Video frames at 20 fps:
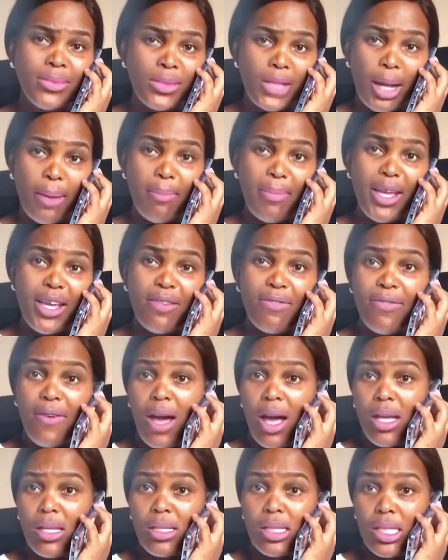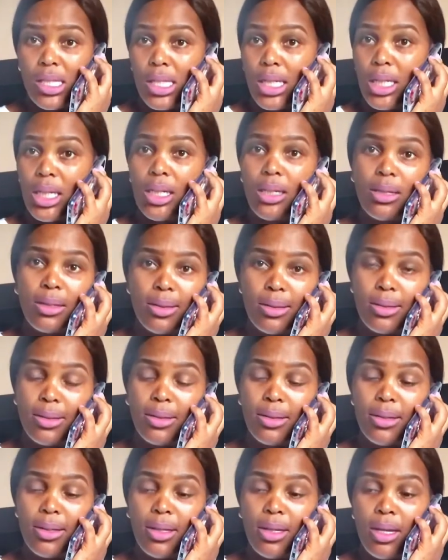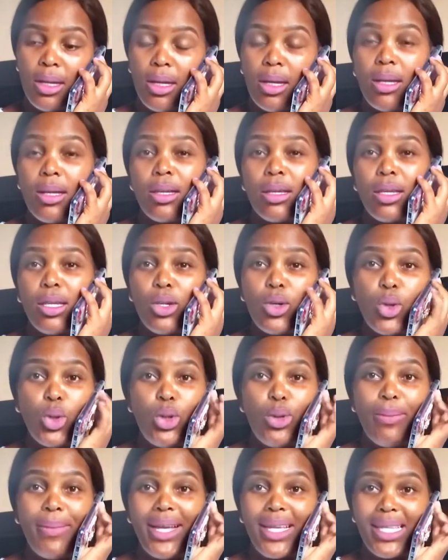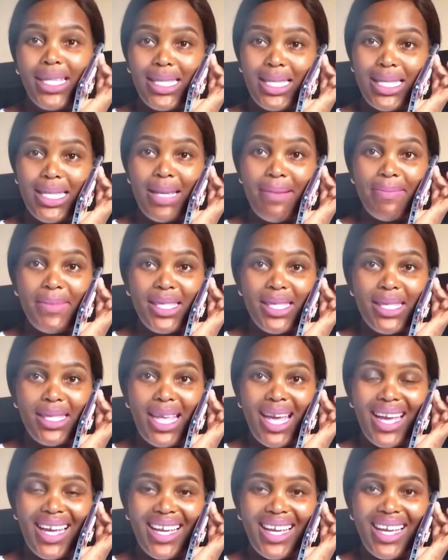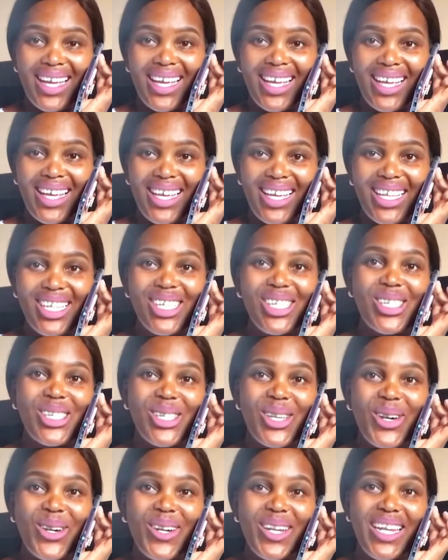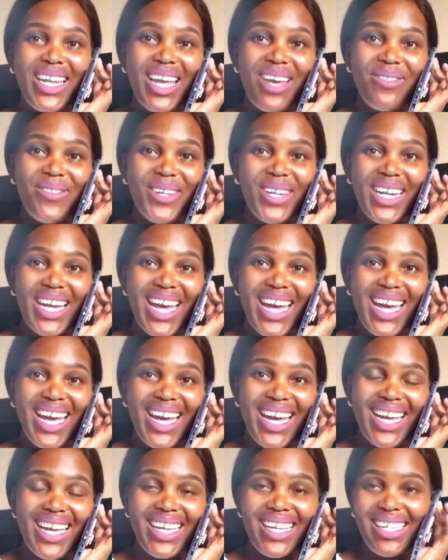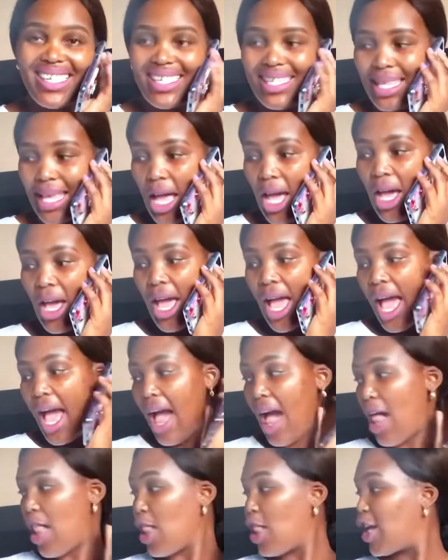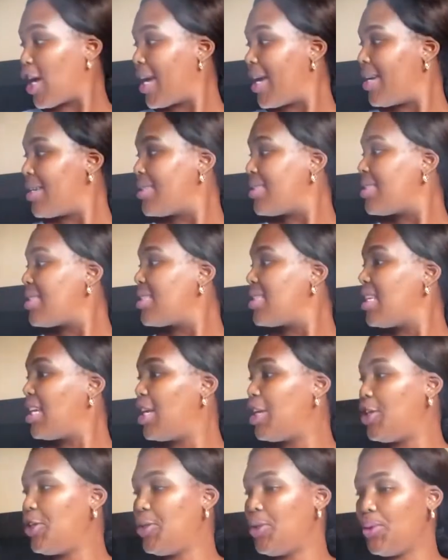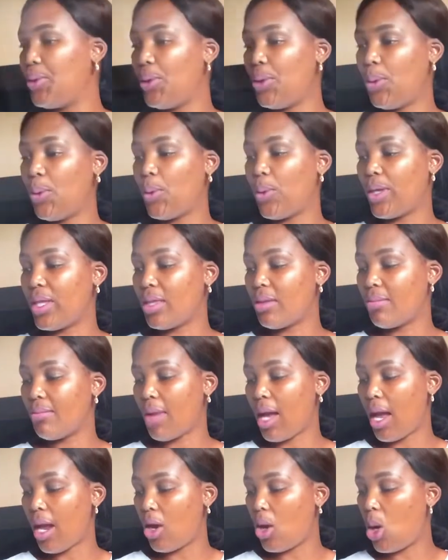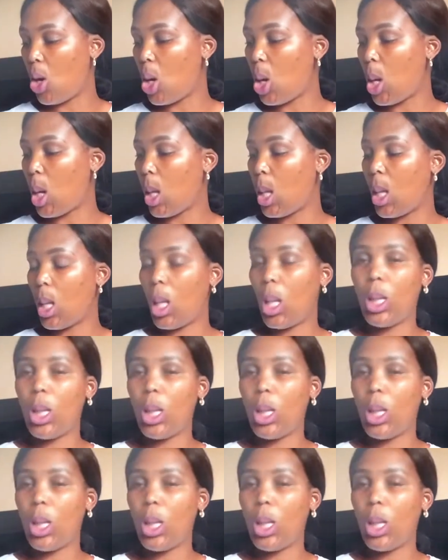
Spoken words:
Make fast. Ngikhuluma nge Samsung. So love you guys. I'll continue with my haul.